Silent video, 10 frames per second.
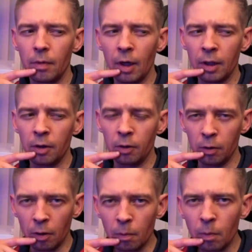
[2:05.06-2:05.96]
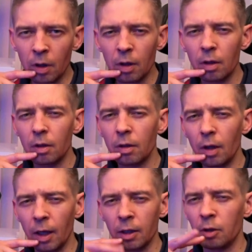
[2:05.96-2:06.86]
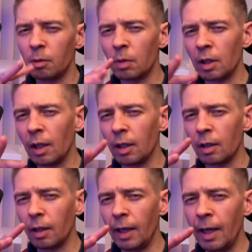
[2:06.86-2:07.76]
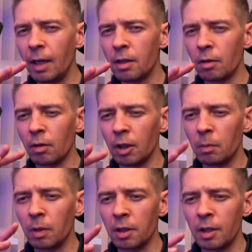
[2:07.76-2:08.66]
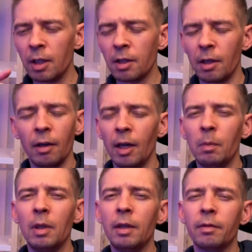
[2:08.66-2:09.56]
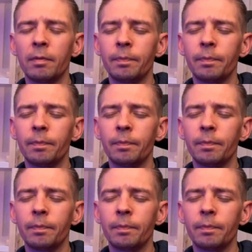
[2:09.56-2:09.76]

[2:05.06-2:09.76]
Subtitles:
October like 8, October 6, I believe.